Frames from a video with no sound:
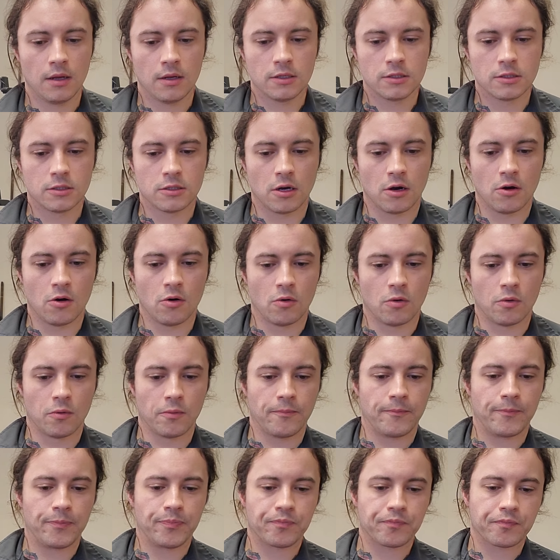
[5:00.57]

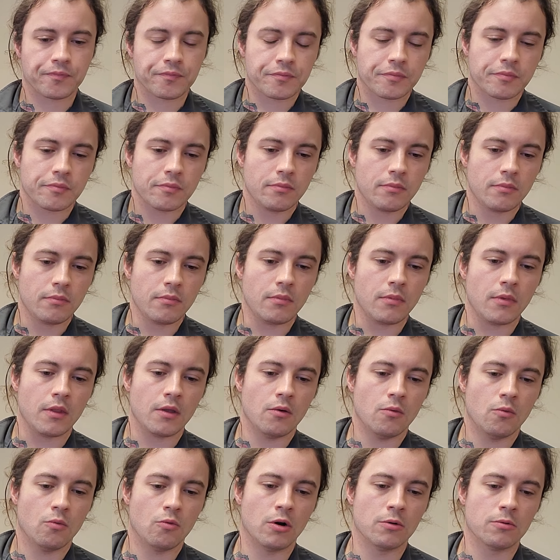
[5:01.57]
So
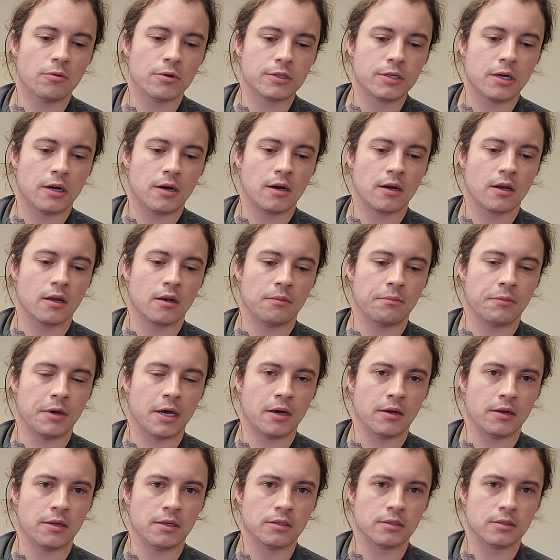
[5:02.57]
what we're talking
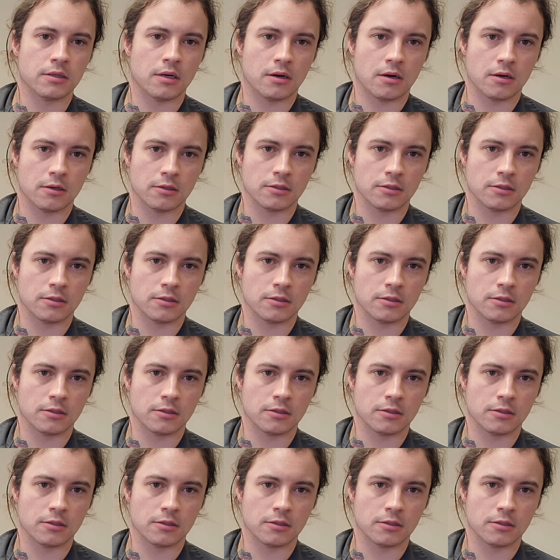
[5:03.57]
about is our